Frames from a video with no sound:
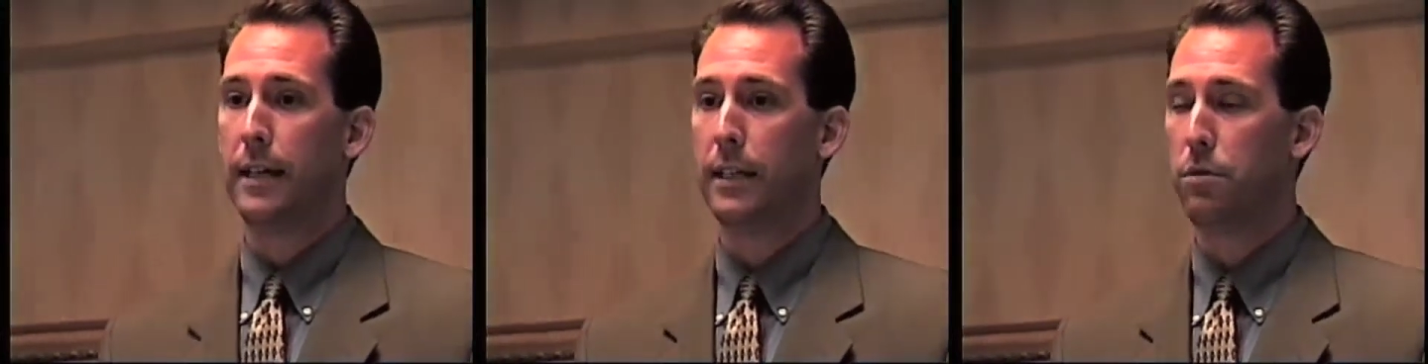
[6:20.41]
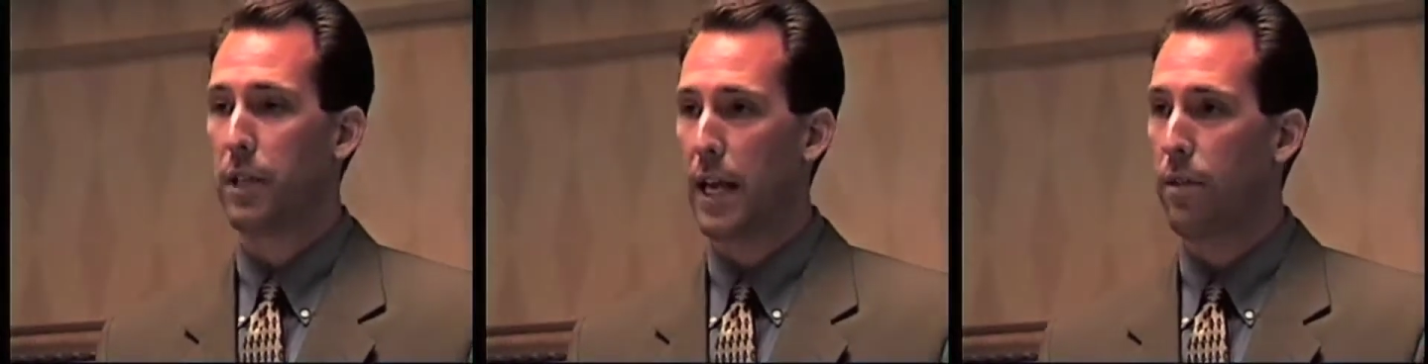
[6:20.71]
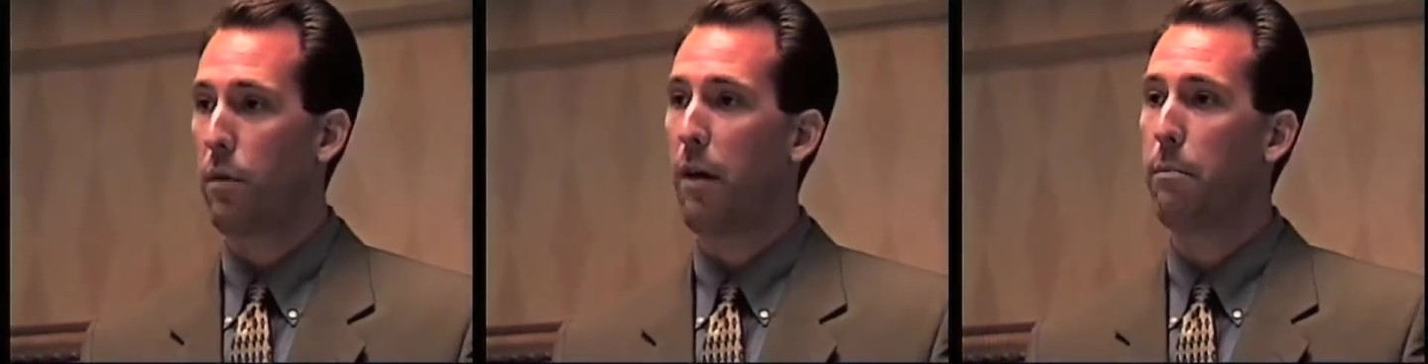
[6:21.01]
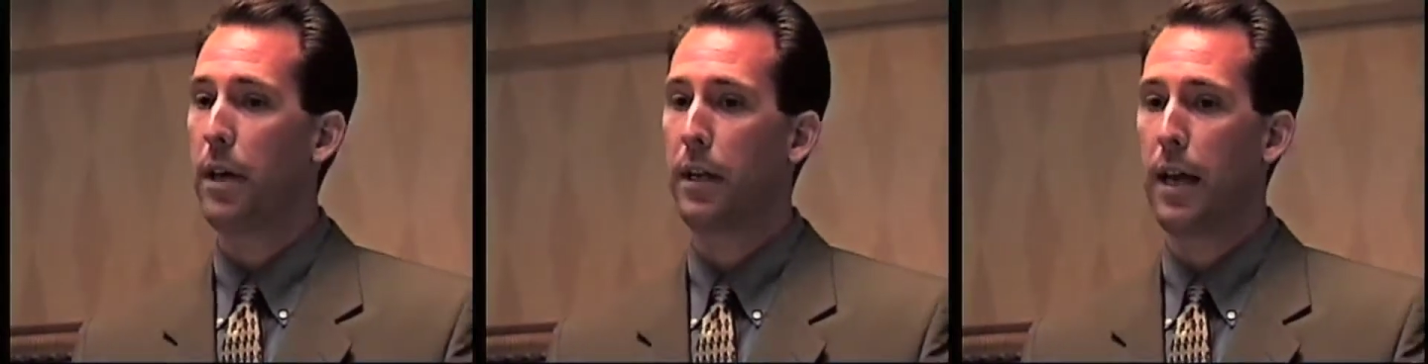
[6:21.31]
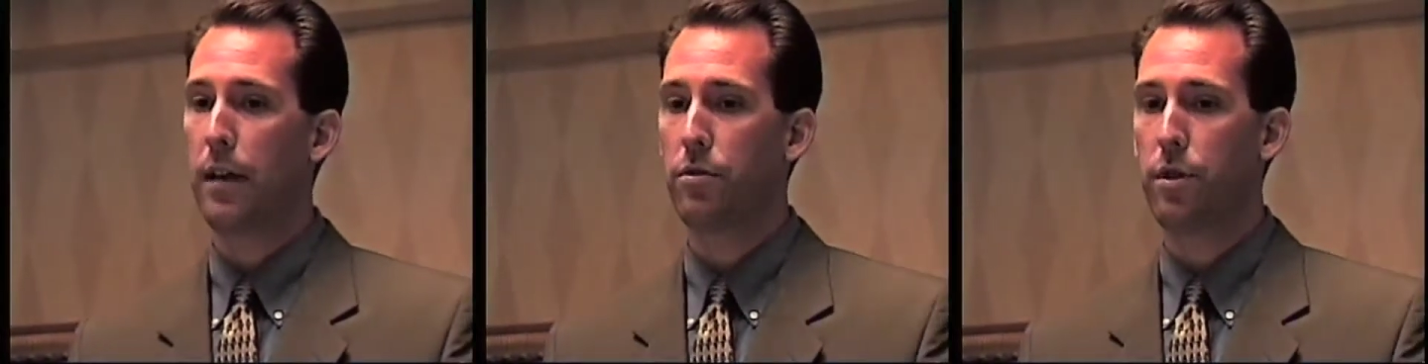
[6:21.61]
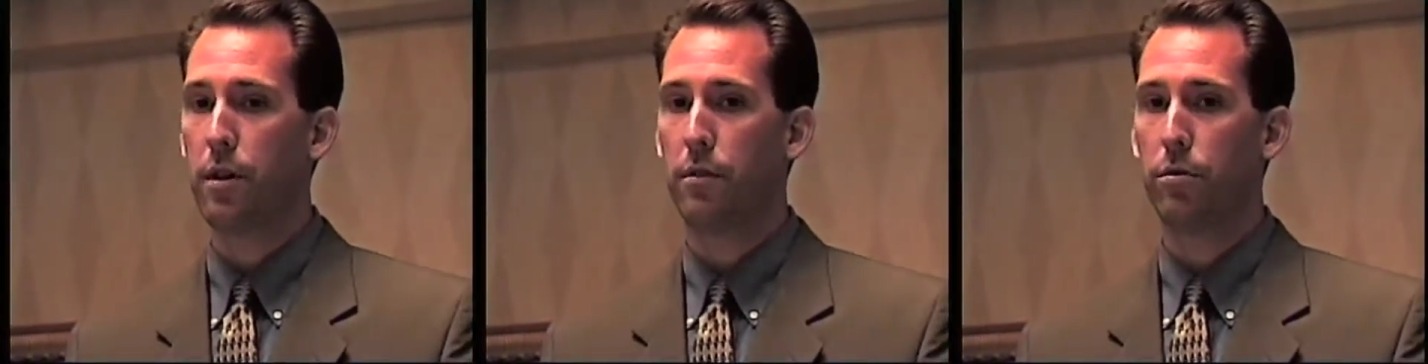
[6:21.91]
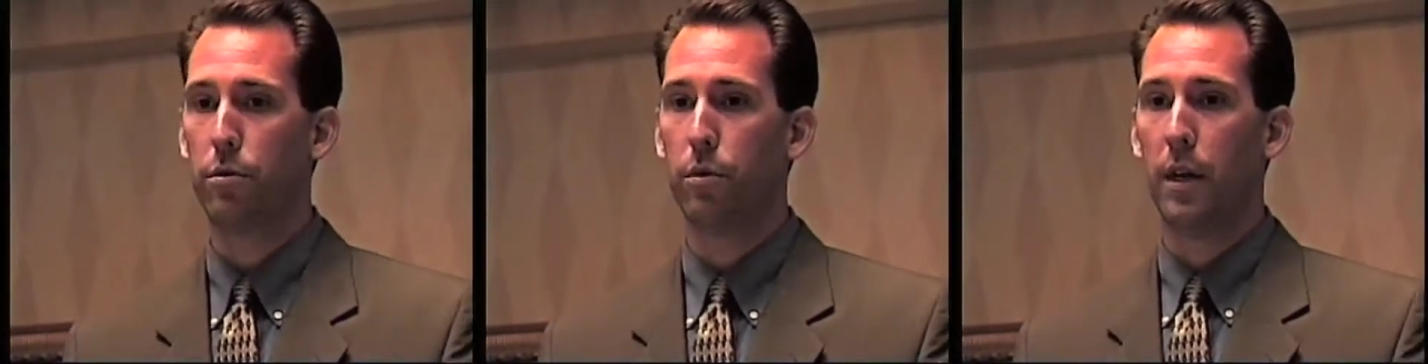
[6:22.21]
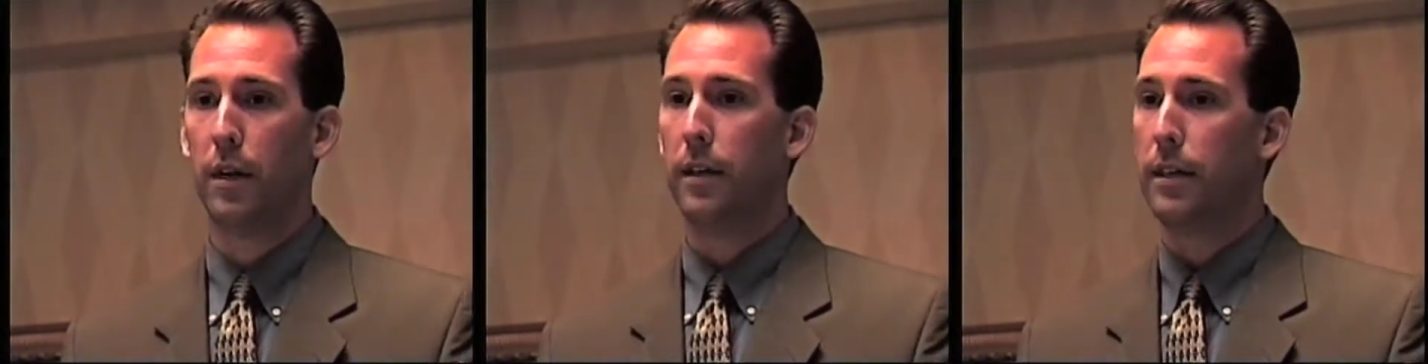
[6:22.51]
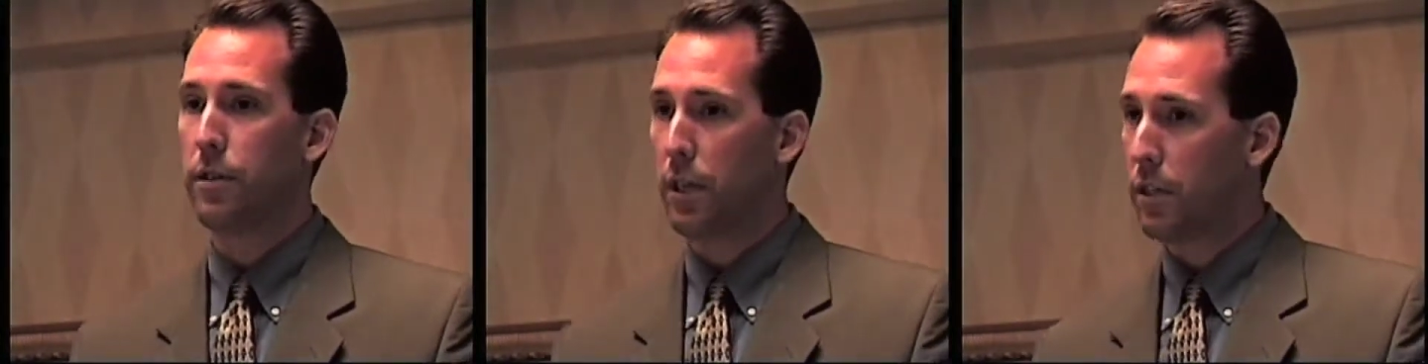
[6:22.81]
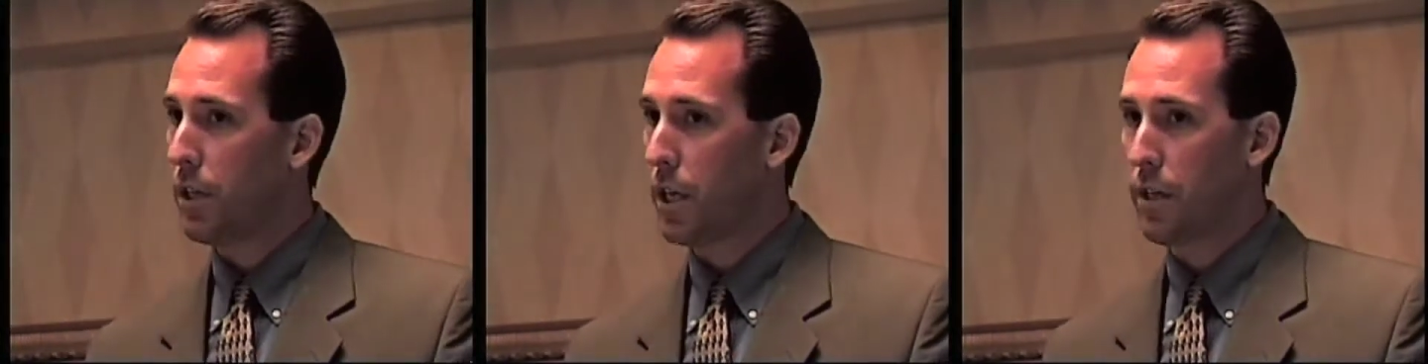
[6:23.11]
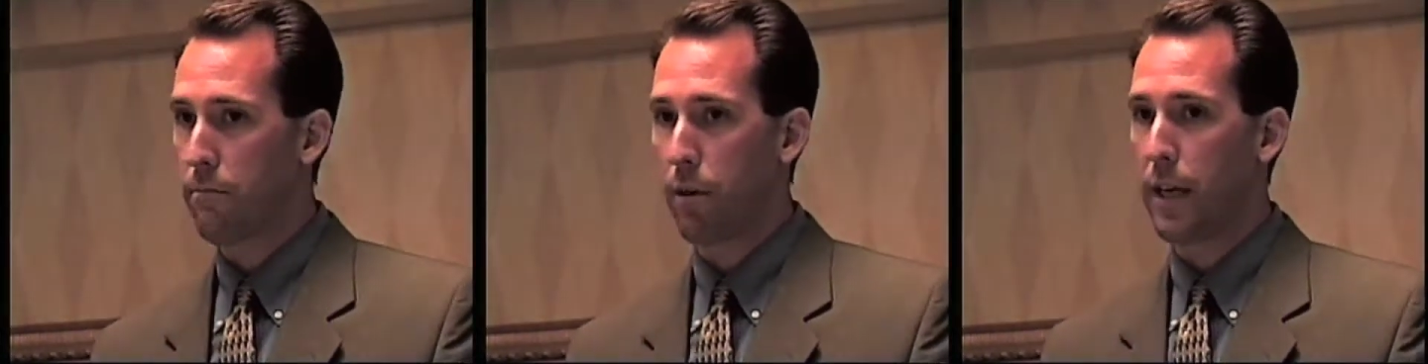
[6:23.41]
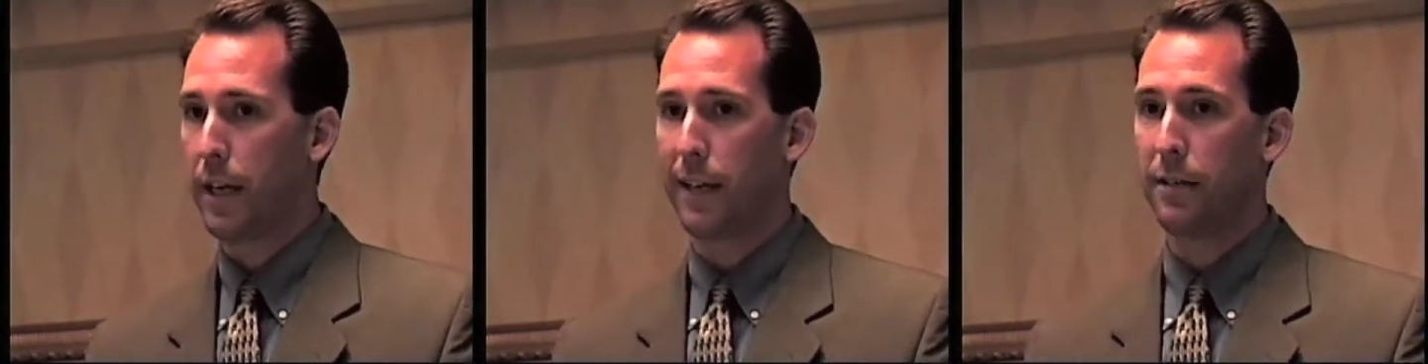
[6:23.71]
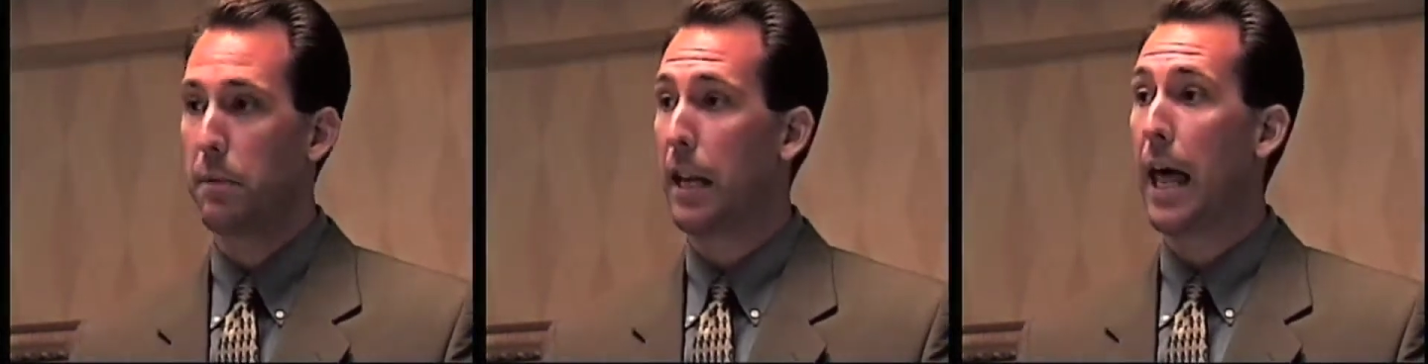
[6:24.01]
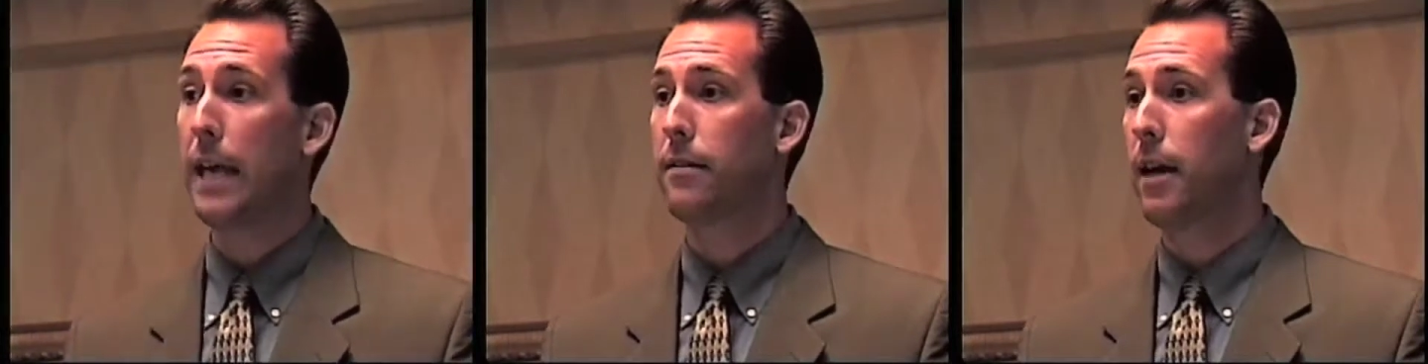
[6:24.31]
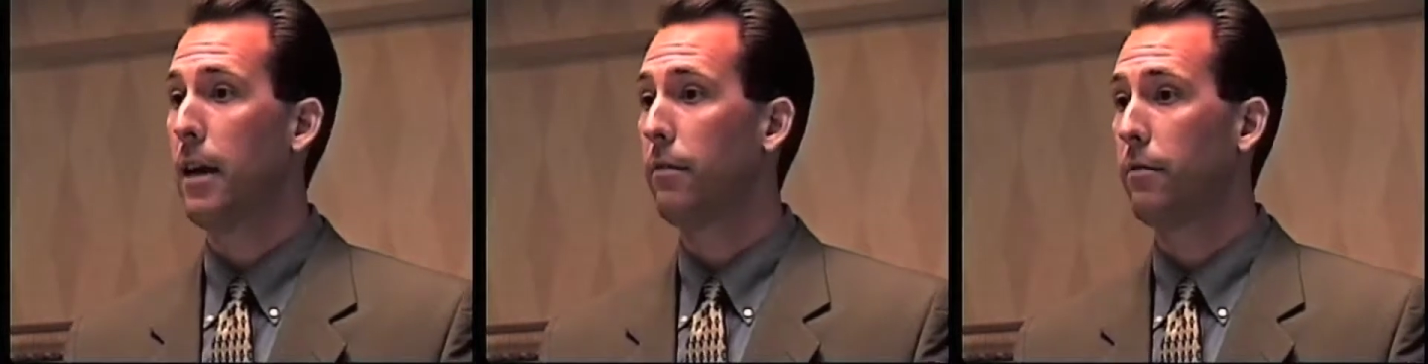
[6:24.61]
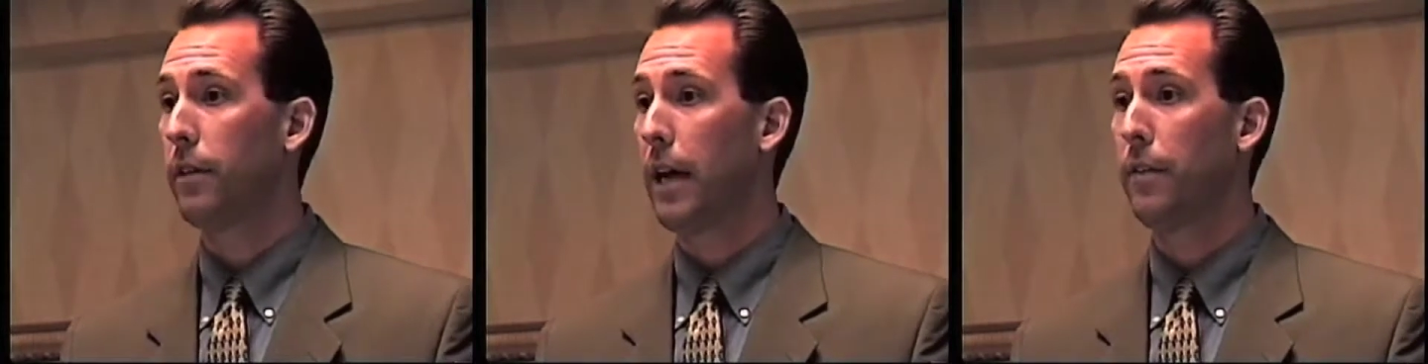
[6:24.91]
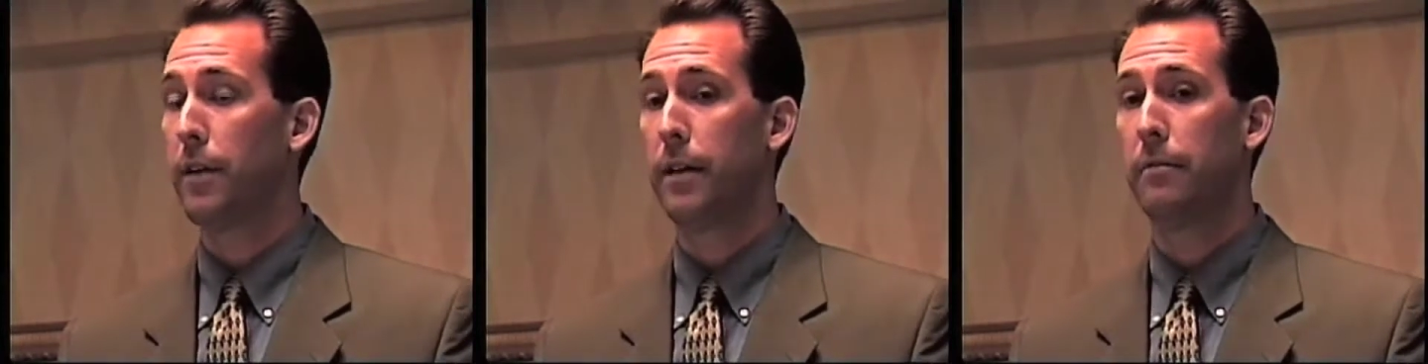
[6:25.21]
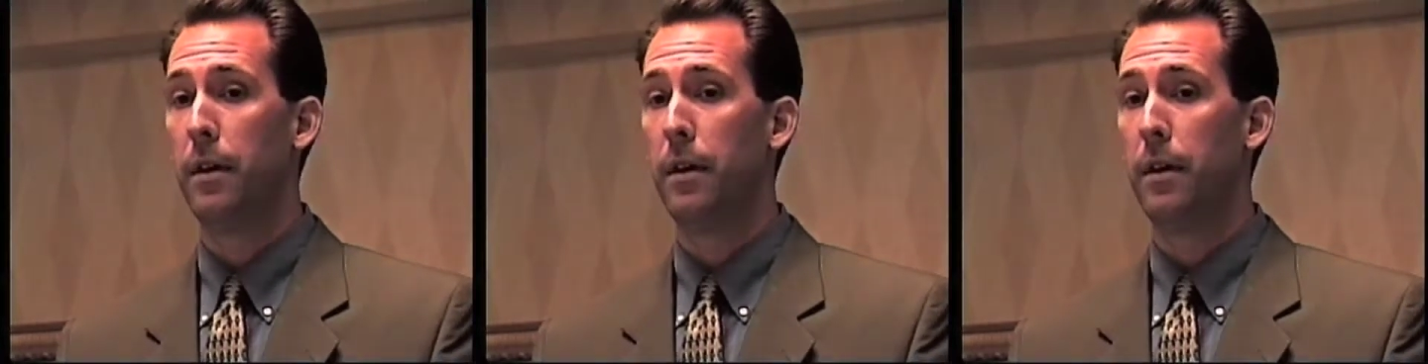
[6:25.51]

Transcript: He was an 8th-round pick last year, who is an extended spring and has been lights out down there.